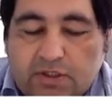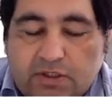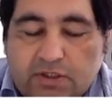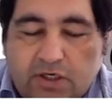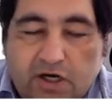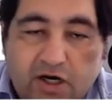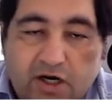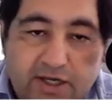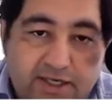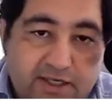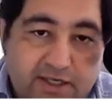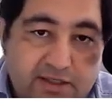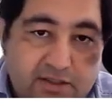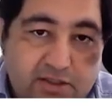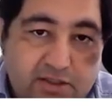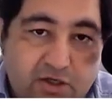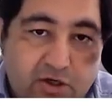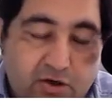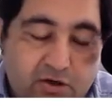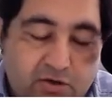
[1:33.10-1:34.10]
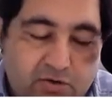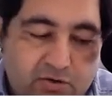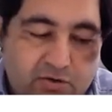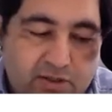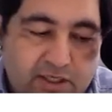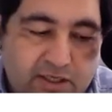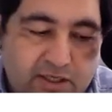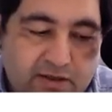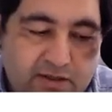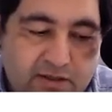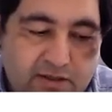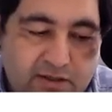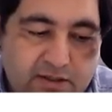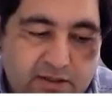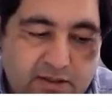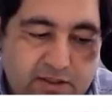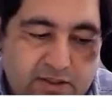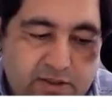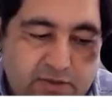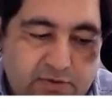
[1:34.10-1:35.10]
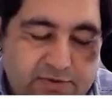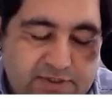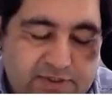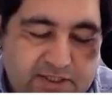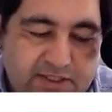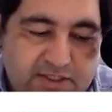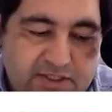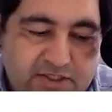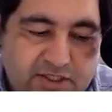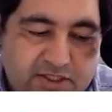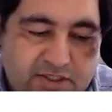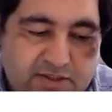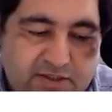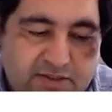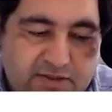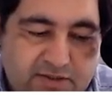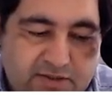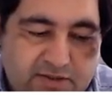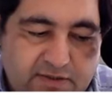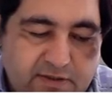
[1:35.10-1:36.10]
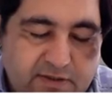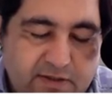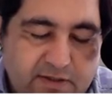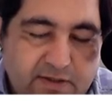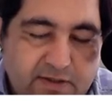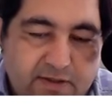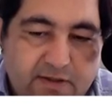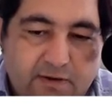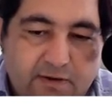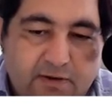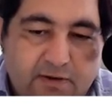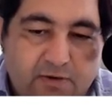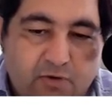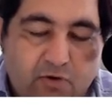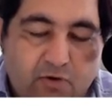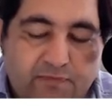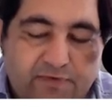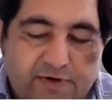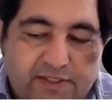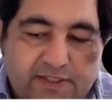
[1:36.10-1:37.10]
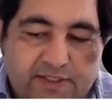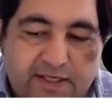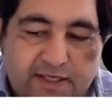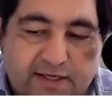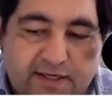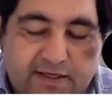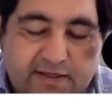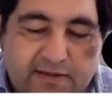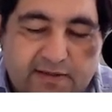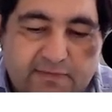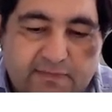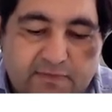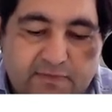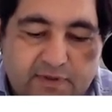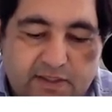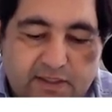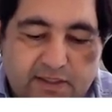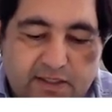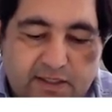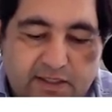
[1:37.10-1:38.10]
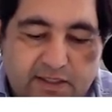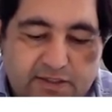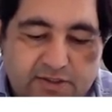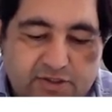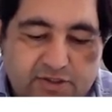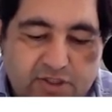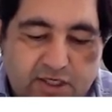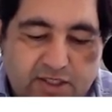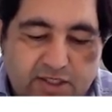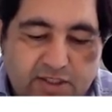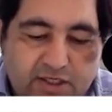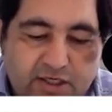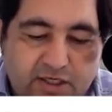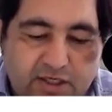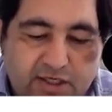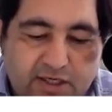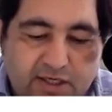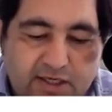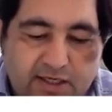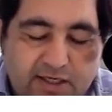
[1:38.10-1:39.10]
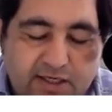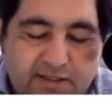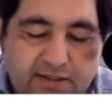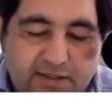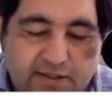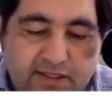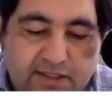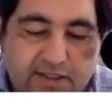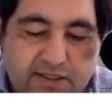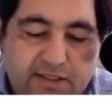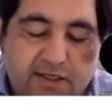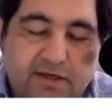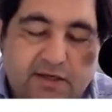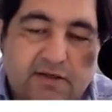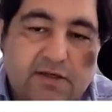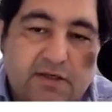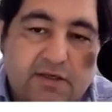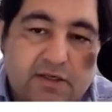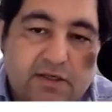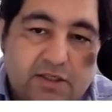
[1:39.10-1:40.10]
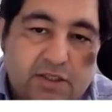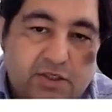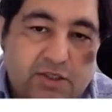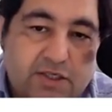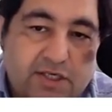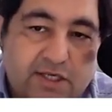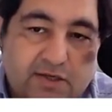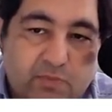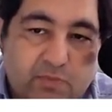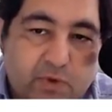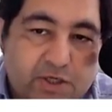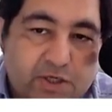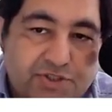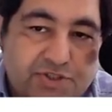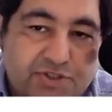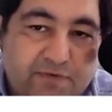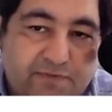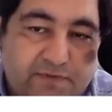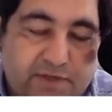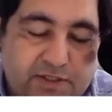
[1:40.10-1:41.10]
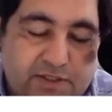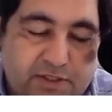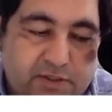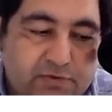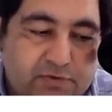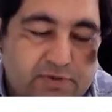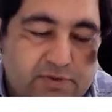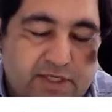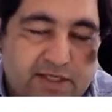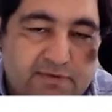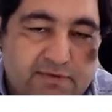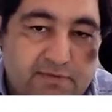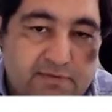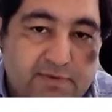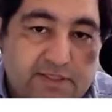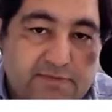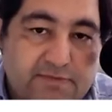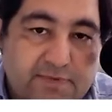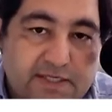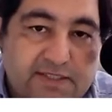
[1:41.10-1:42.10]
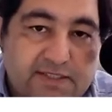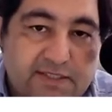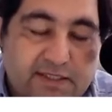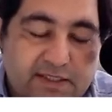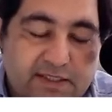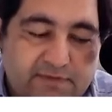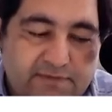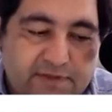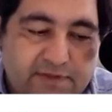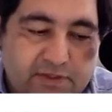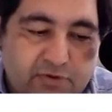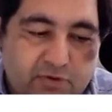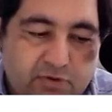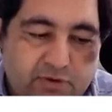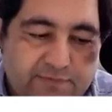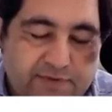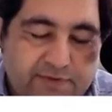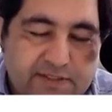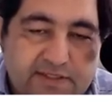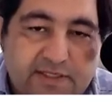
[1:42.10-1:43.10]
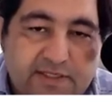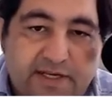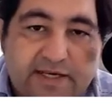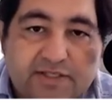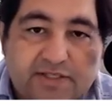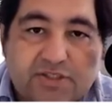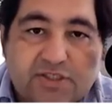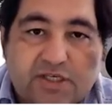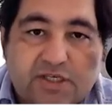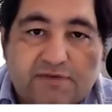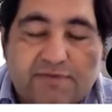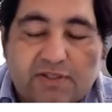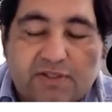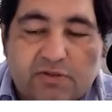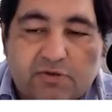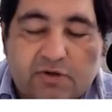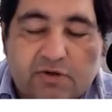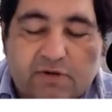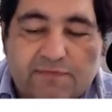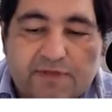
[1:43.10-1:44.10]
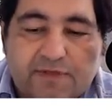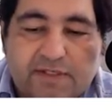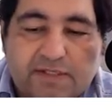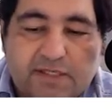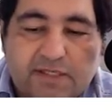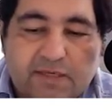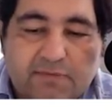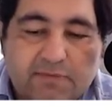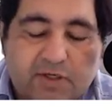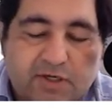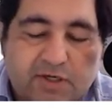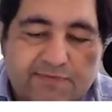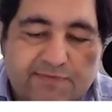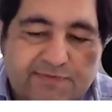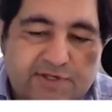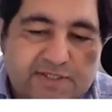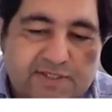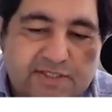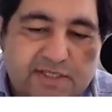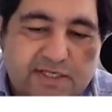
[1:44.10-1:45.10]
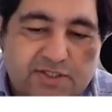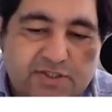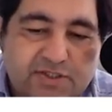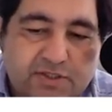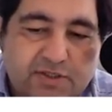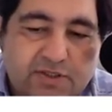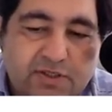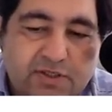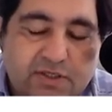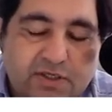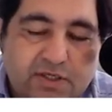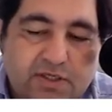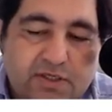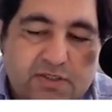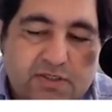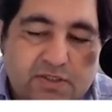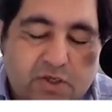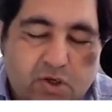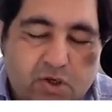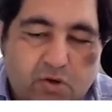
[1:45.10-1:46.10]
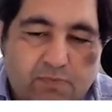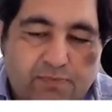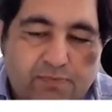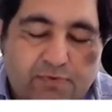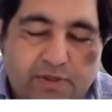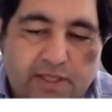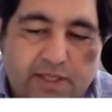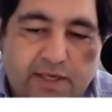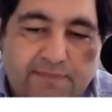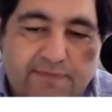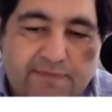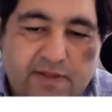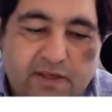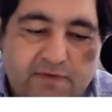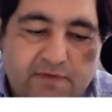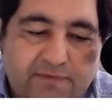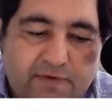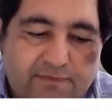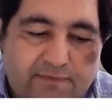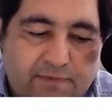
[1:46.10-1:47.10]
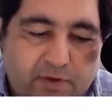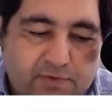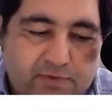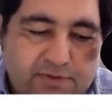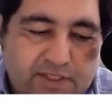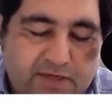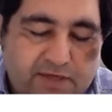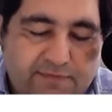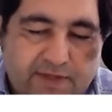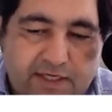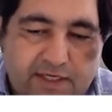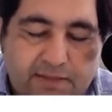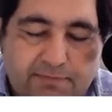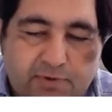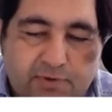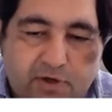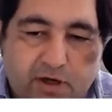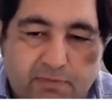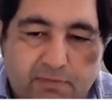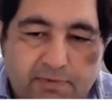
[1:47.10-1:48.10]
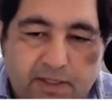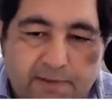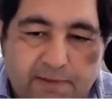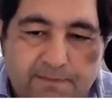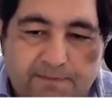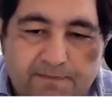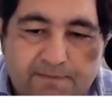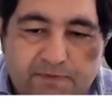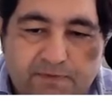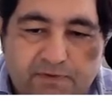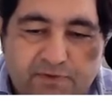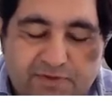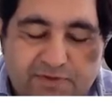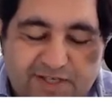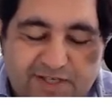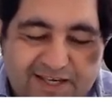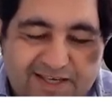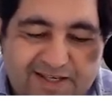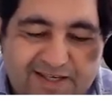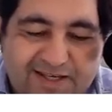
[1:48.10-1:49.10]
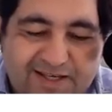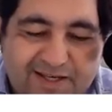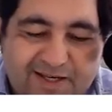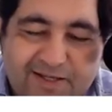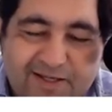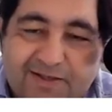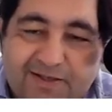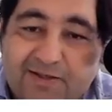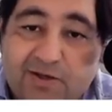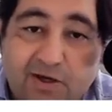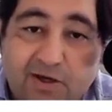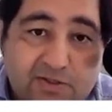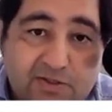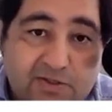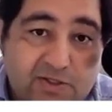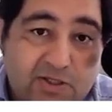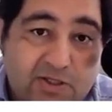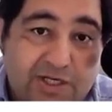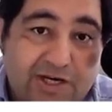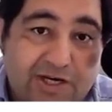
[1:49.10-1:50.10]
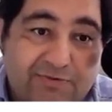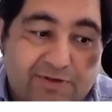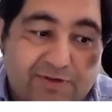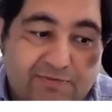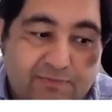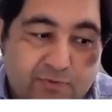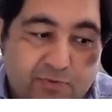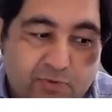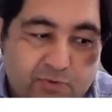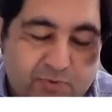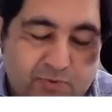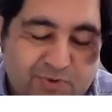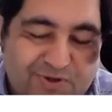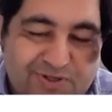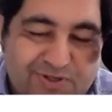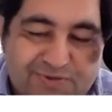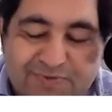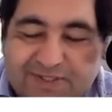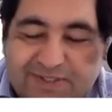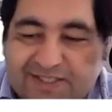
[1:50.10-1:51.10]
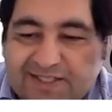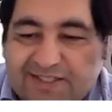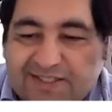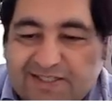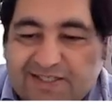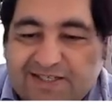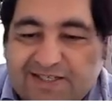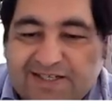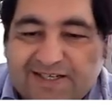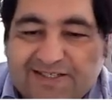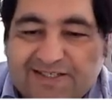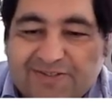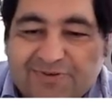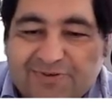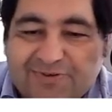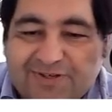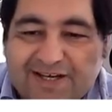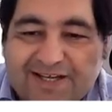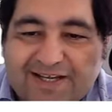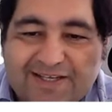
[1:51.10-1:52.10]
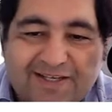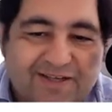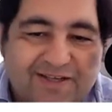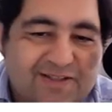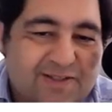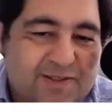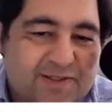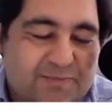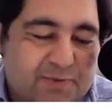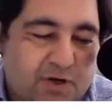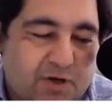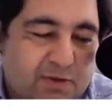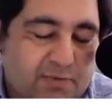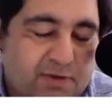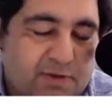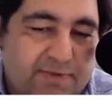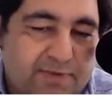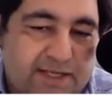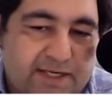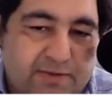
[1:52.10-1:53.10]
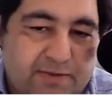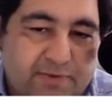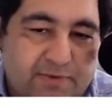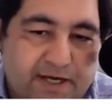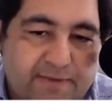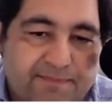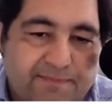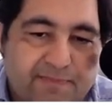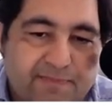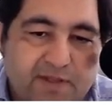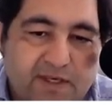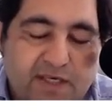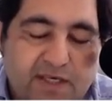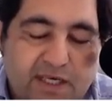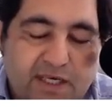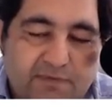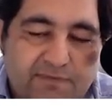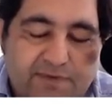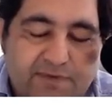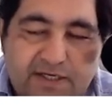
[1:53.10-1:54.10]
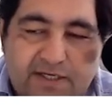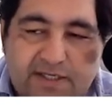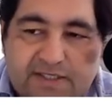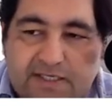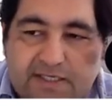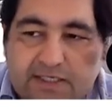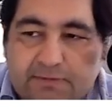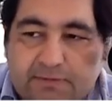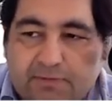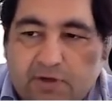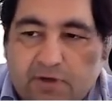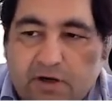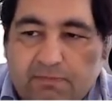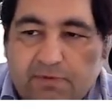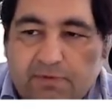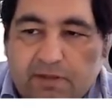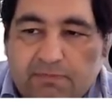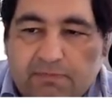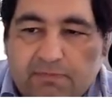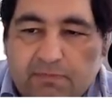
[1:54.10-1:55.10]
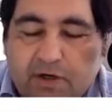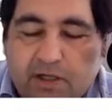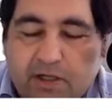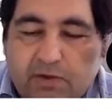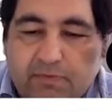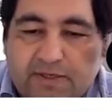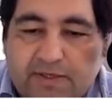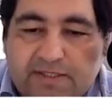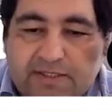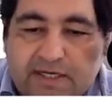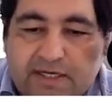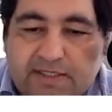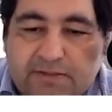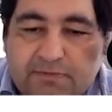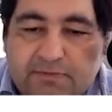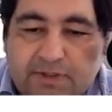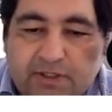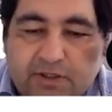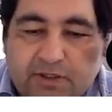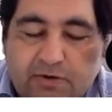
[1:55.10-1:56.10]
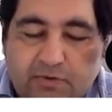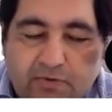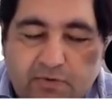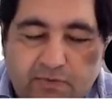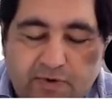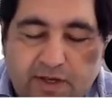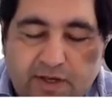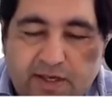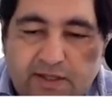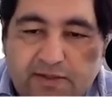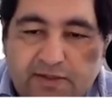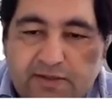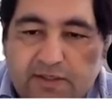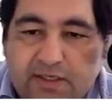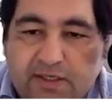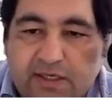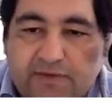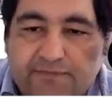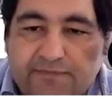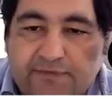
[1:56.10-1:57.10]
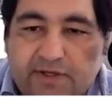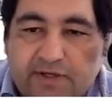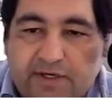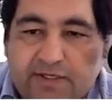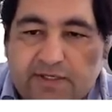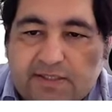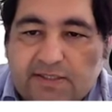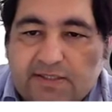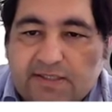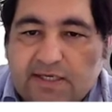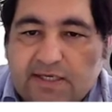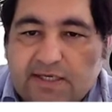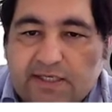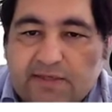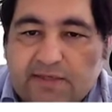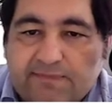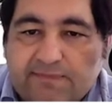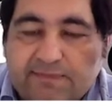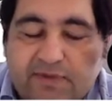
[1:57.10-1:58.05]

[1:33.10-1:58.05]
I can call your teacher over there in China, and then you can watch the video that is basically video of this lecture, video of the same conversation. So hopefully we won't have any problem today and also going forward with internet or any other problem. Anyway, if there is any problem, always let me know, and if there is any